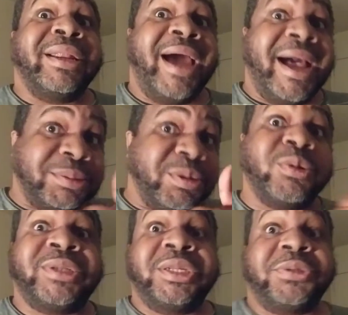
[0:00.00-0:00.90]
last week
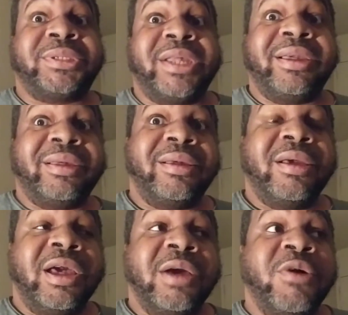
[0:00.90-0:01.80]
was interesting,
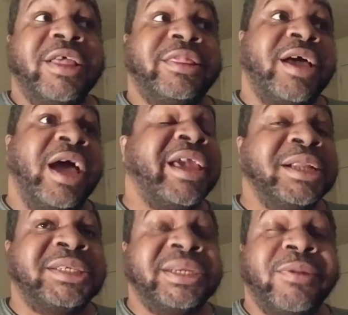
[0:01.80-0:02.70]
with Ken
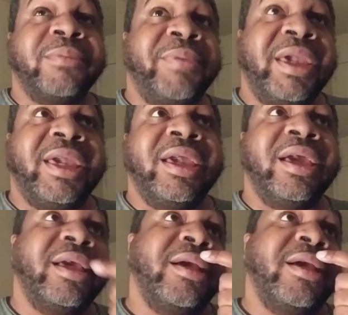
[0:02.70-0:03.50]
Shamrock being